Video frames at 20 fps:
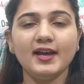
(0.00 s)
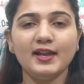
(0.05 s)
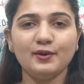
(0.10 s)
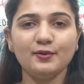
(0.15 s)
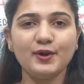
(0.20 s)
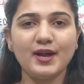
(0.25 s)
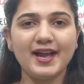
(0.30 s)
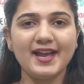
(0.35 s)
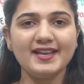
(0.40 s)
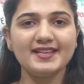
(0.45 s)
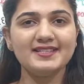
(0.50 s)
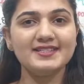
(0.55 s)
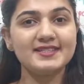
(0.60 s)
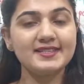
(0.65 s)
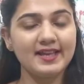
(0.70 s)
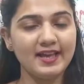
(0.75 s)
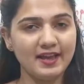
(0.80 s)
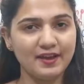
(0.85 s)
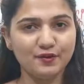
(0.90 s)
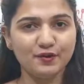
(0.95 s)
Hello
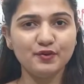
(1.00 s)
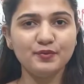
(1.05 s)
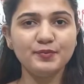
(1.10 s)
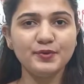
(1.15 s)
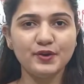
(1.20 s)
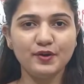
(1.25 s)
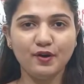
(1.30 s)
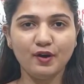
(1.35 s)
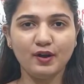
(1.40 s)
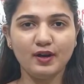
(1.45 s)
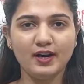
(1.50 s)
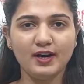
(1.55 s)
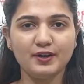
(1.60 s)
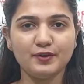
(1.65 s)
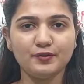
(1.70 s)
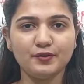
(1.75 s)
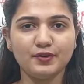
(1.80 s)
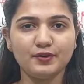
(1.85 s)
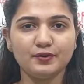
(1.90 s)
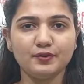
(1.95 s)
guys, I hope you all are
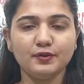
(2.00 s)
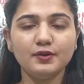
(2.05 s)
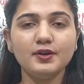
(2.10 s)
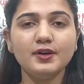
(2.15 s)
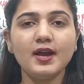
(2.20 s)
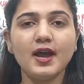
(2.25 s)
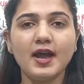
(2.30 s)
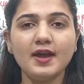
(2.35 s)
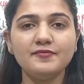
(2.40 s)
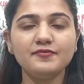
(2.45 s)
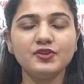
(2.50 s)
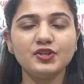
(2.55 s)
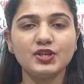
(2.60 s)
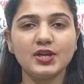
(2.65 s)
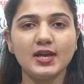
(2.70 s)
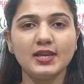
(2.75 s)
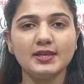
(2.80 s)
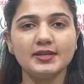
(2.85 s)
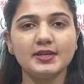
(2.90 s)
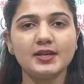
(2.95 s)
doing good. I am
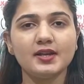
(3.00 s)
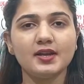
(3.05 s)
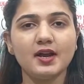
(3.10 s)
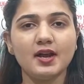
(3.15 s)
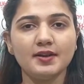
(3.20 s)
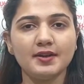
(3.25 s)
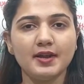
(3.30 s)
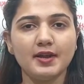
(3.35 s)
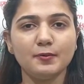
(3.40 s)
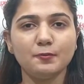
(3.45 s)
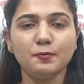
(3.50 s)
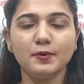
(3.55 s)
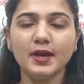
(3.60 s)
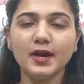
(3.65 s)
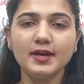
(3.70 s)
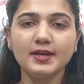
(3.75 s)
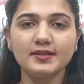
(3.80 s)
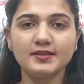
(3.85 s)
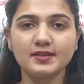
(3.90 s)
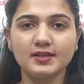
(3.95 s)
Vaishali Kikan and we
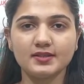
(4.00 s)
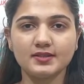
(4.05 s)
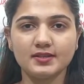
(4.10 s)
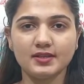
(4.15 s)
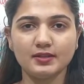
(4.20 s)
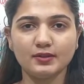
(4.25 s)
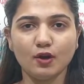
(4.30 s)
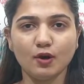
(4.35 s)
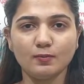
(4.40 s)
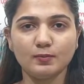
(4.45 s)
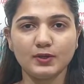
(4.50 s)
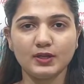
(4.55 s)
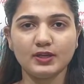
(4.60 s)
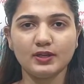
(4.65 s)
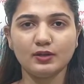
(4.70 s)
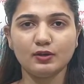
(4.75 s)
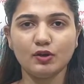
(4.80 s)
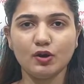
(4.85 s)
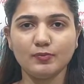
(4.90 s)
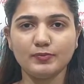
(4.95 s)
are discussing the
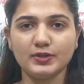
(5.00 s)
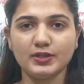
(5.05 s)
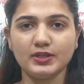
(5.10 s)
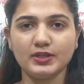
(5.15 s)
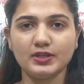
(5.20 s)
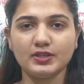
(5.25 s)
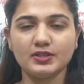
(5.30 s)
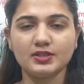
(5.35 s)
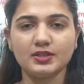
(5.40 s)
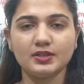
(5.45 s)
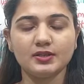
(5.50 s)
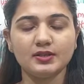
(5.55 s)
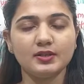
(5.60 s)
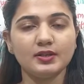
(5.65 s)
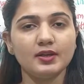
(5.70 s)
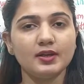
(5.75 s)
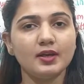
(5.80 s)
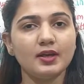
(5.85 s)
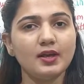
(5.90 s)
optical communication.